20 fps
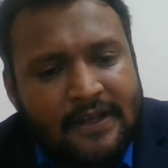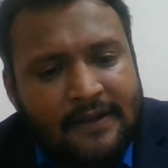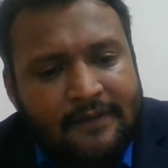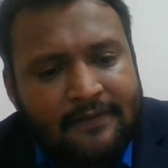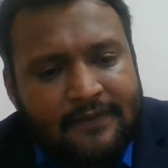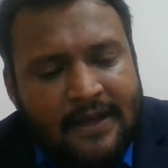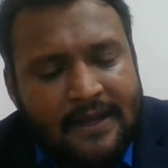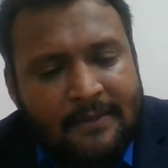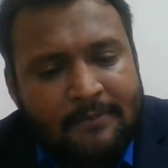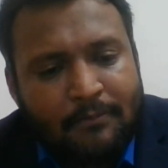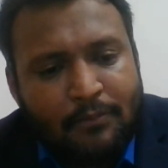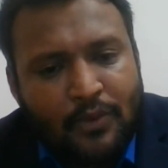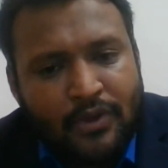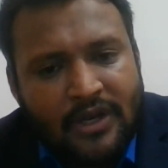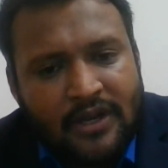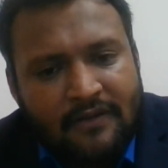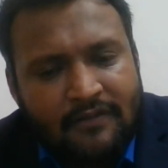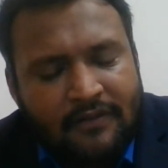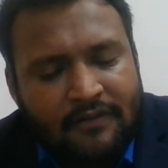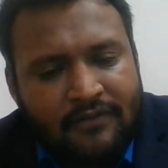if I'm
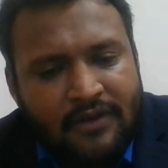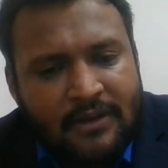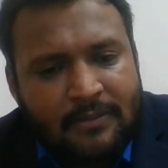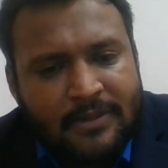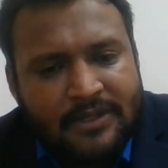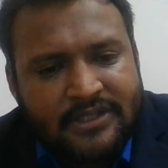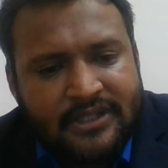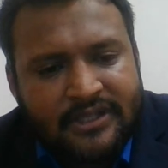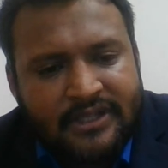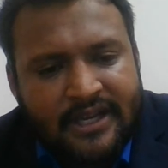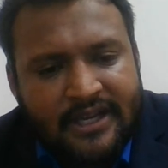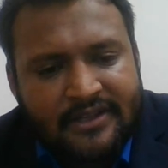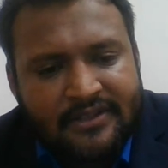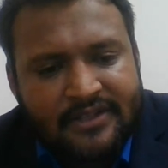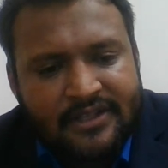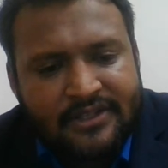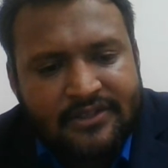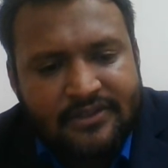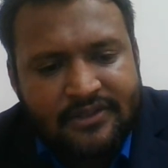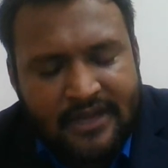putting 50%
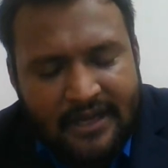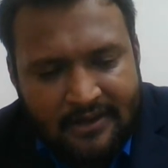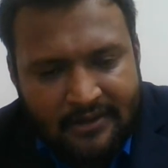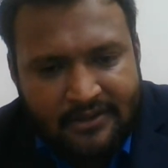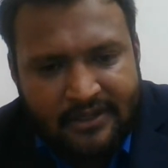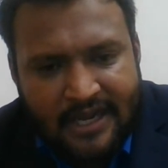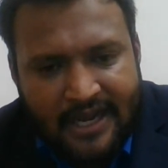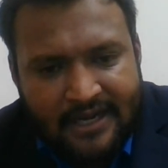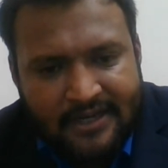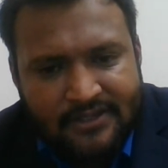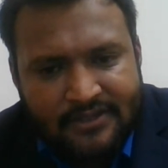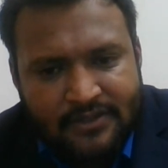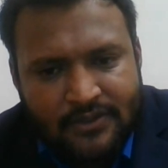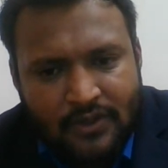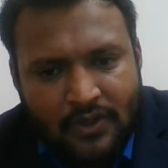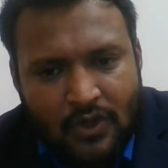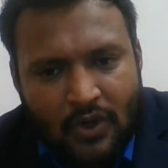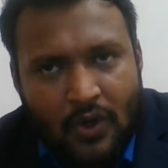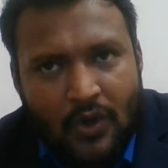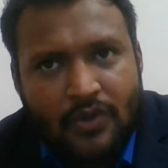tax
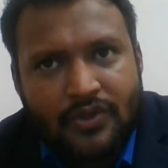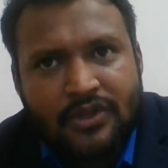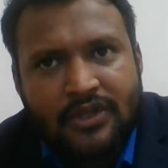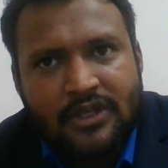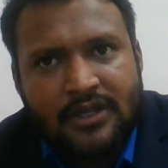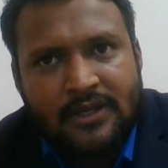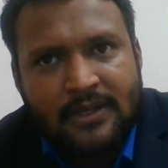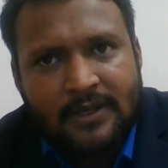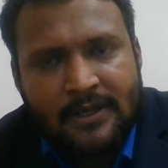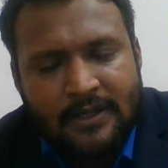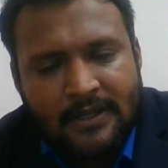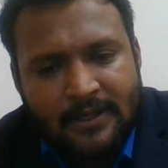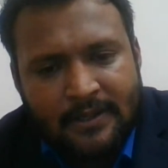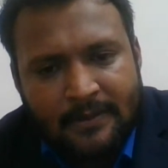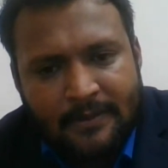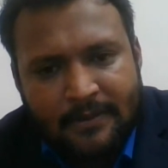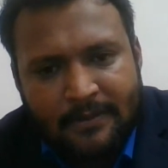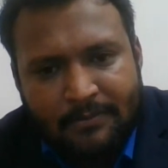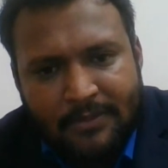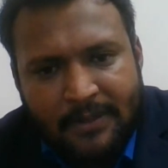tax on the
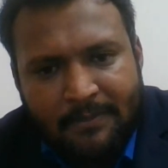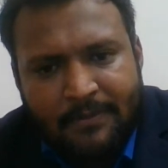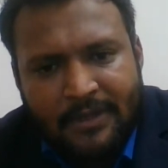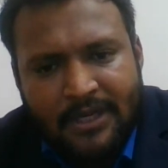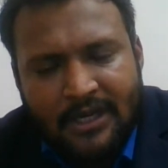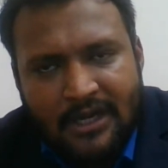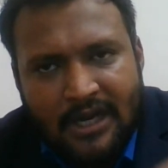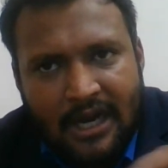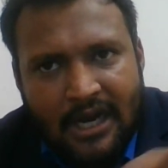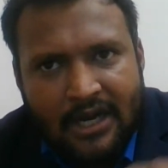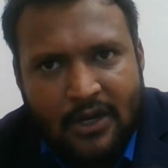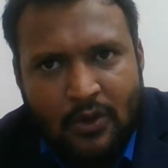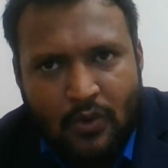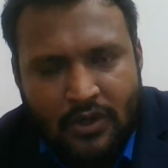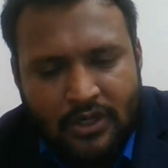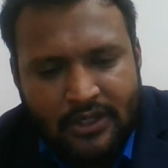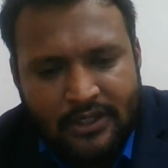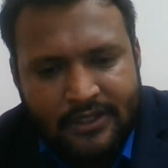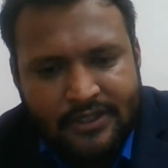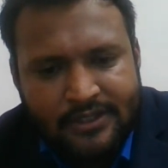BPL card
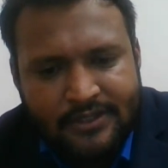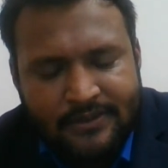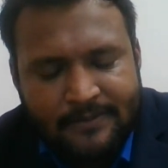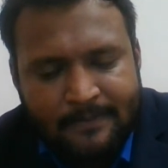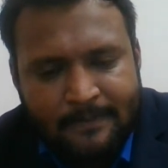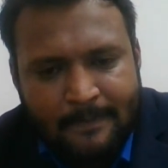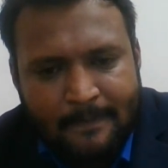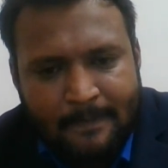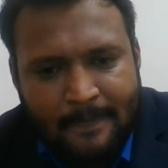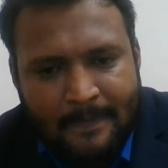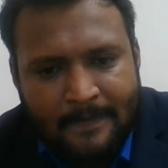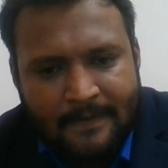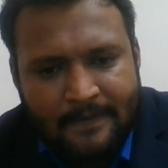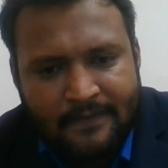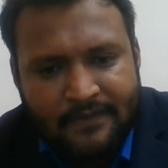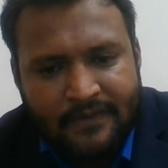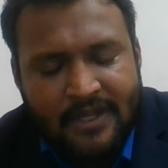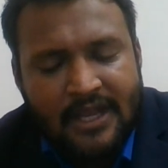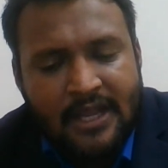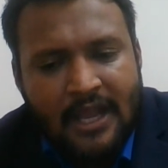holders,
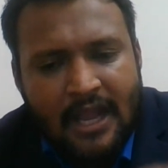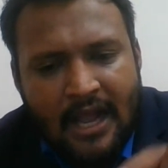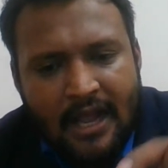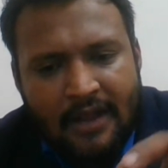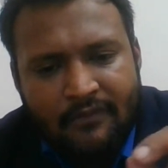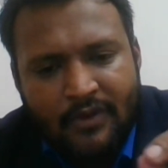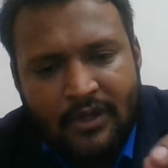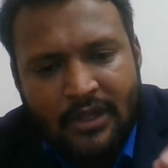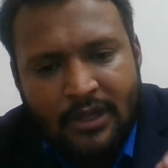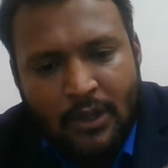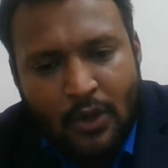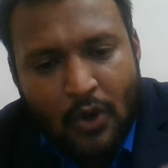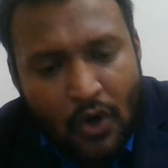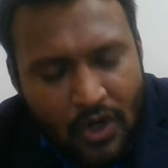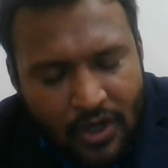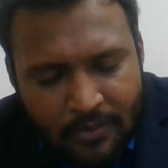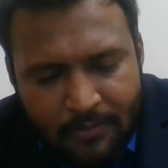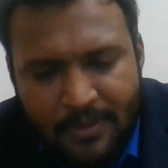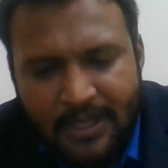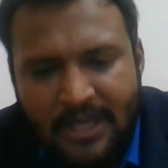they will
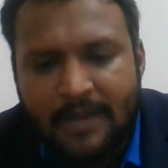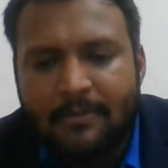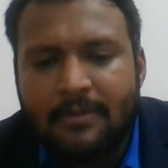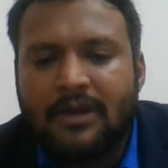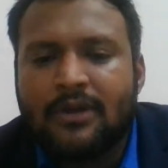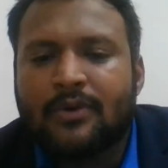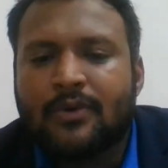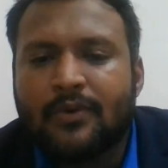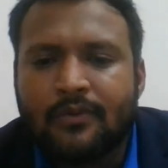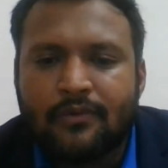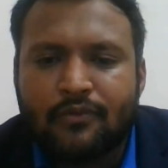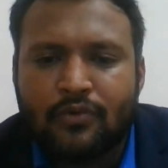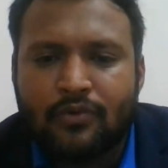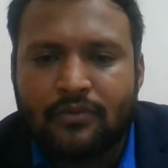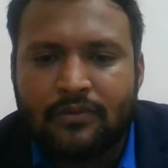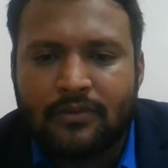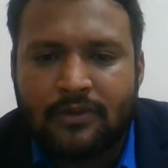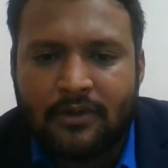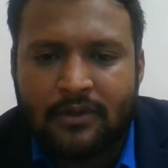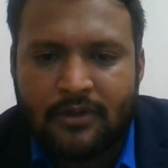not be able
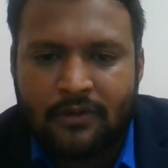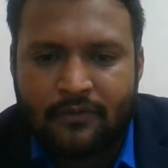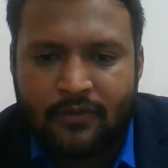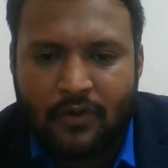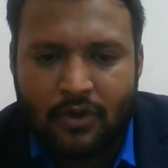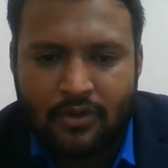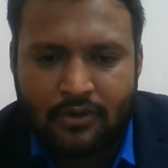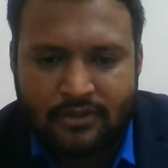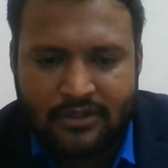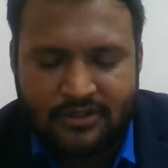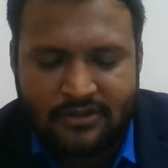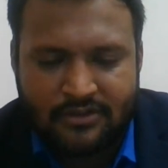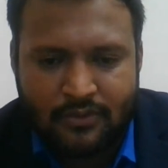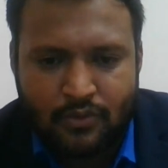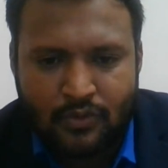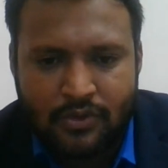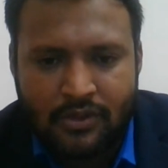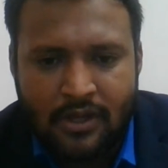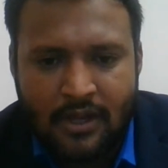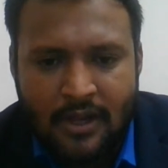to follow this
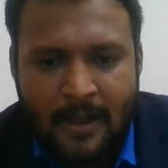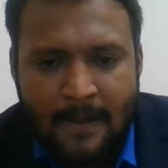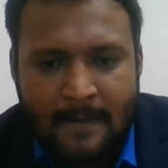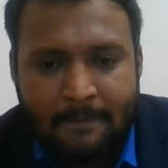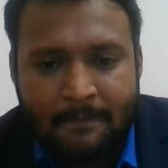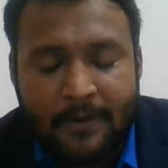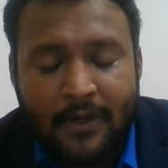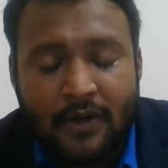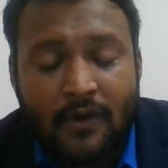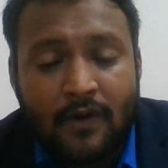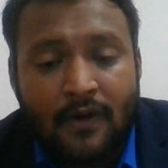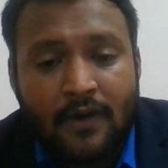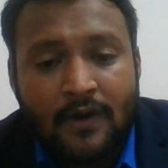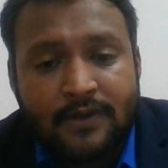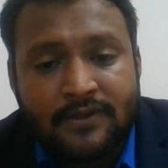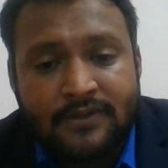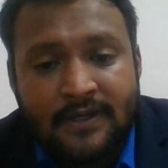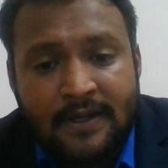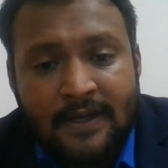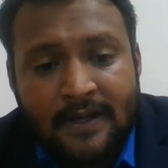rule
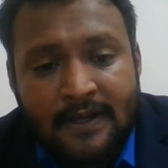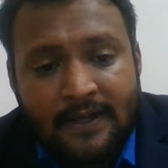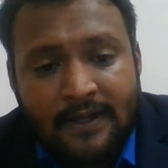because